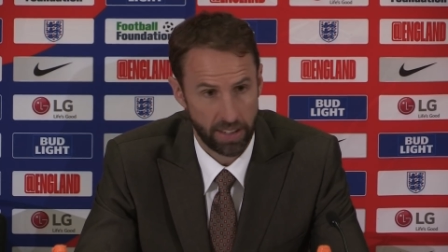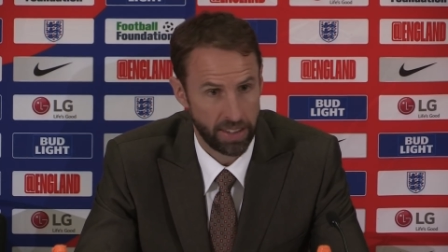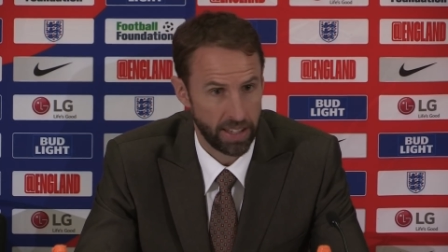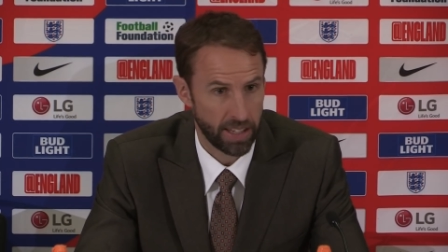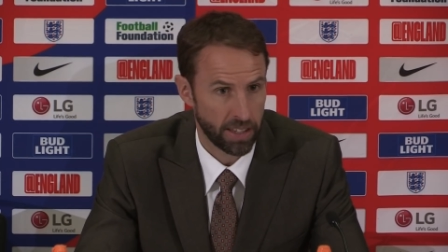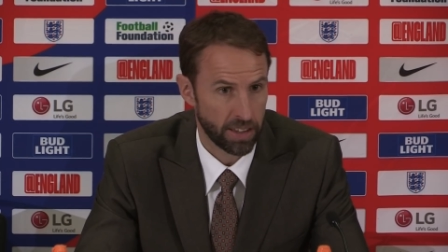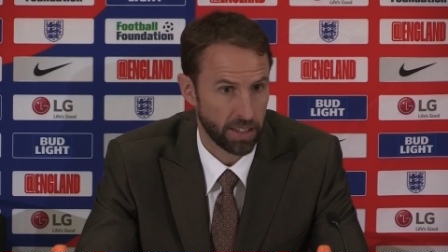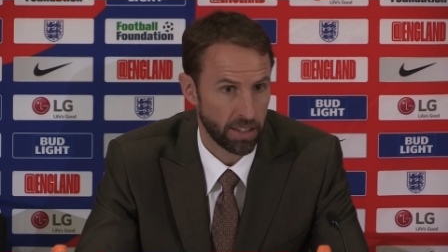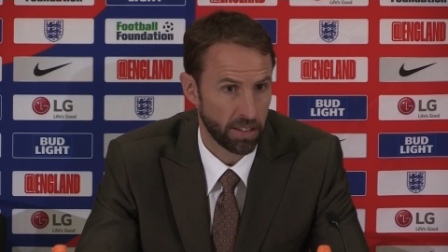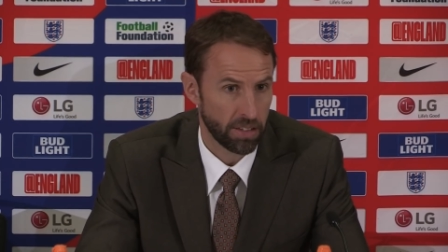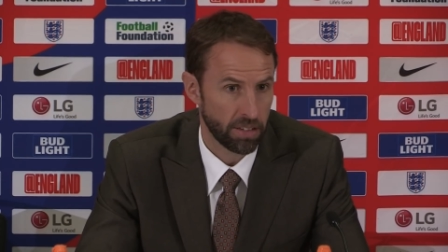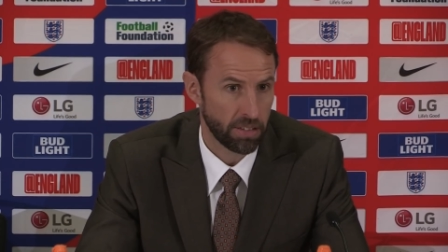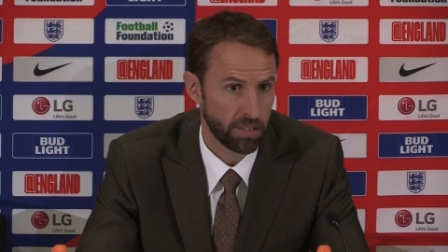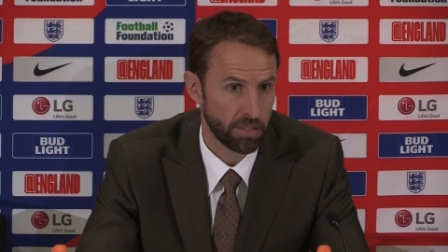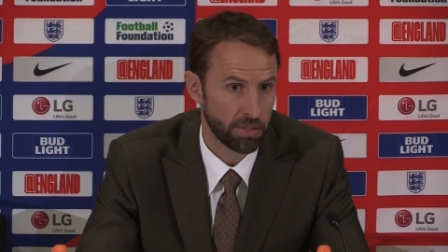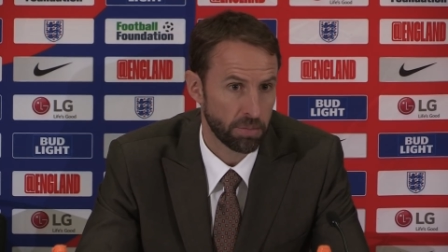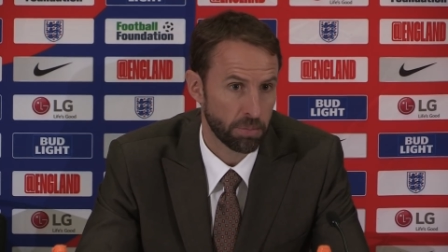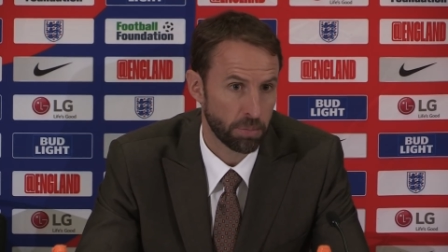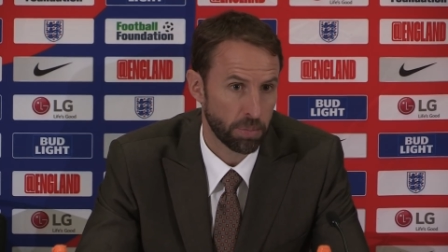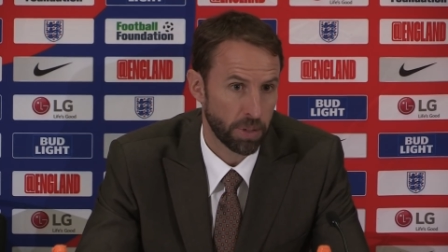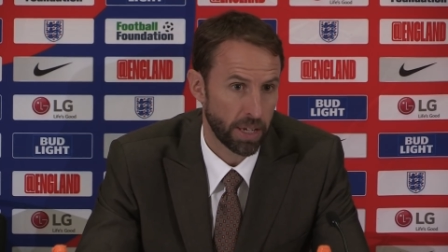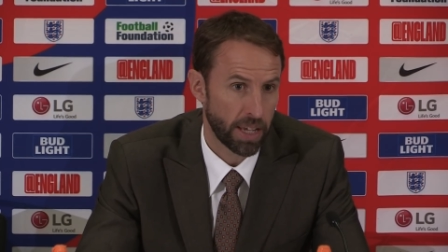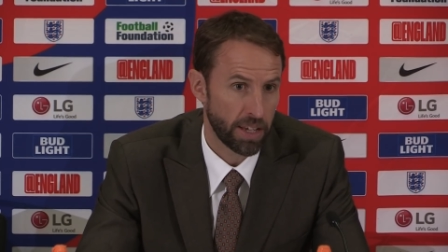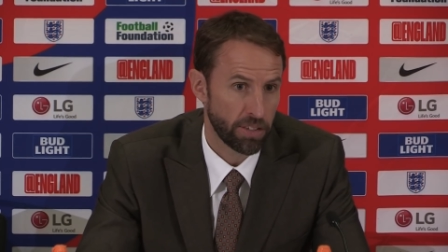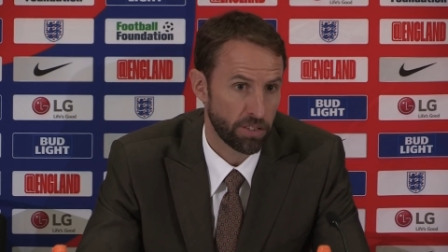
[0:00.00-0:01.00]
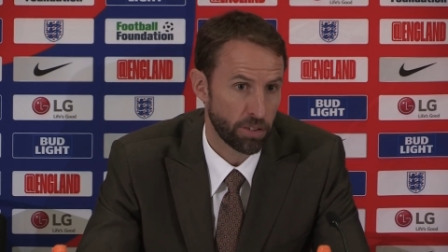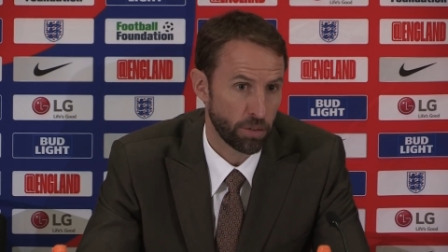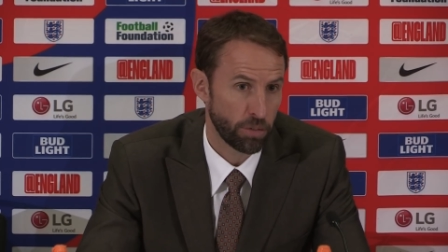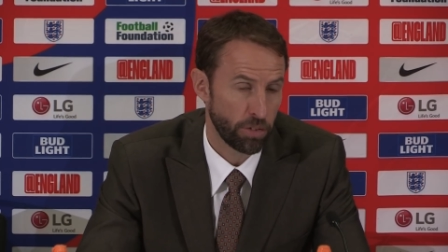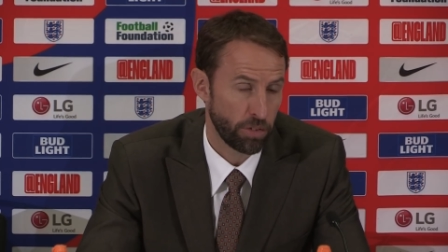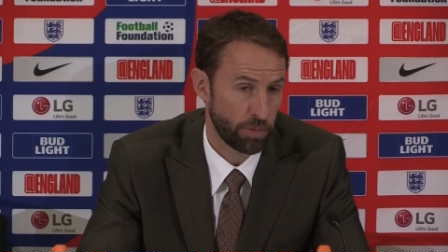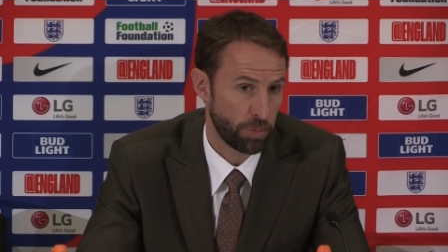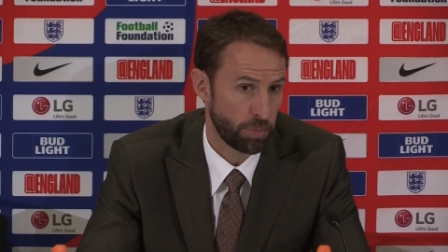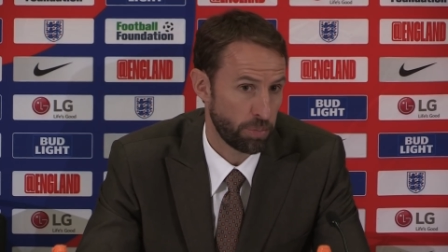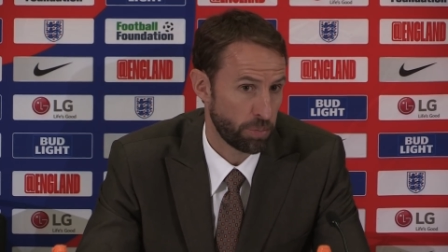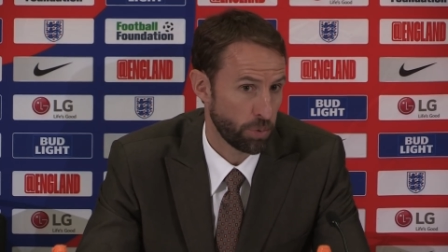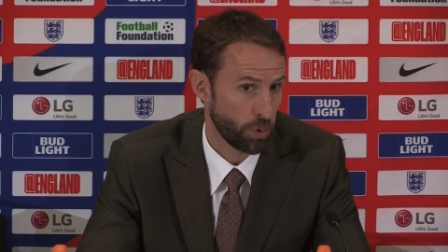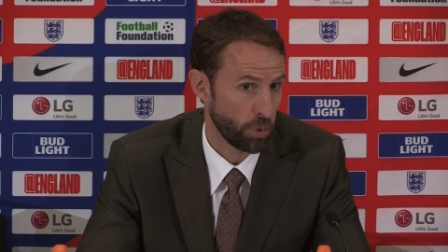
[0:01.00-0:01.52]
of the other players that
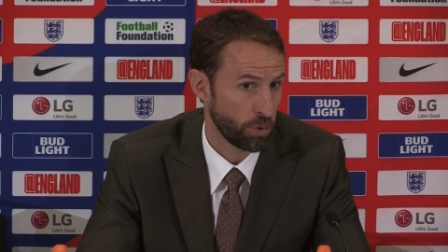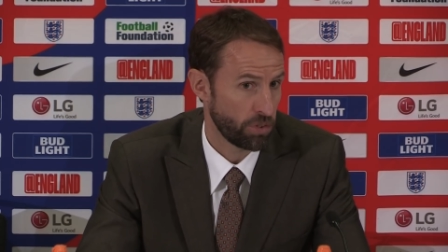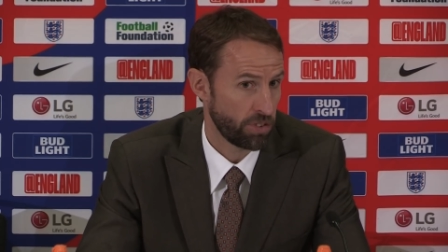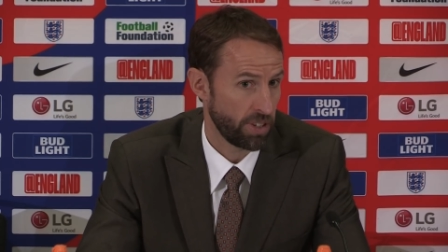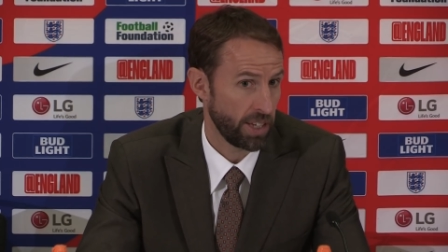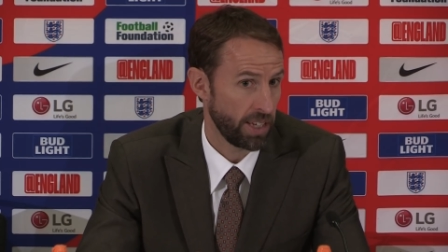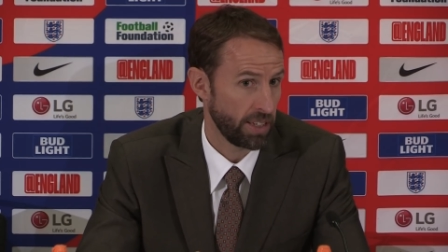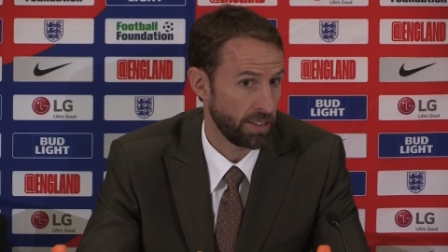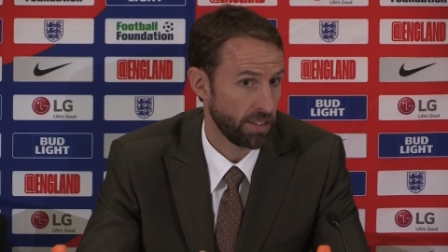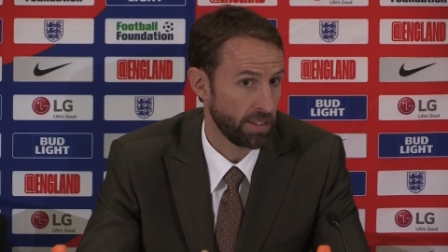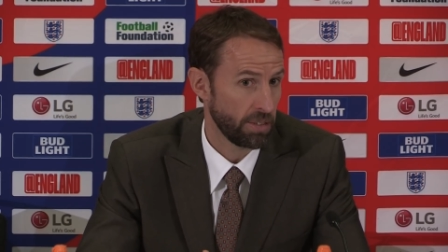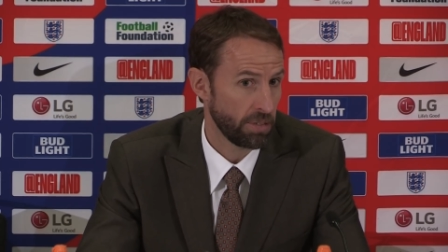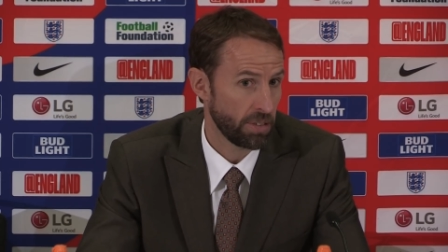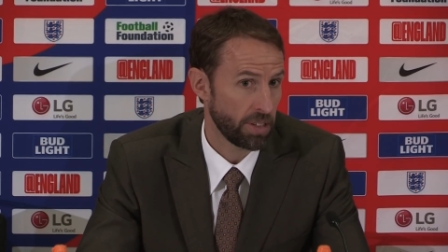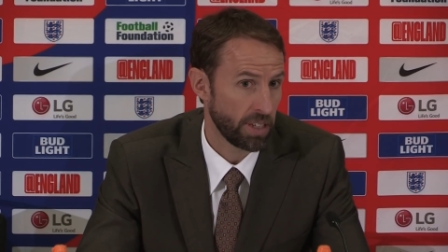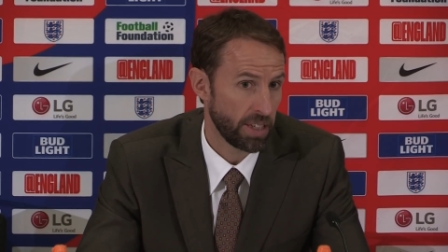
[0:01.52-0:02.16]
we've brought in,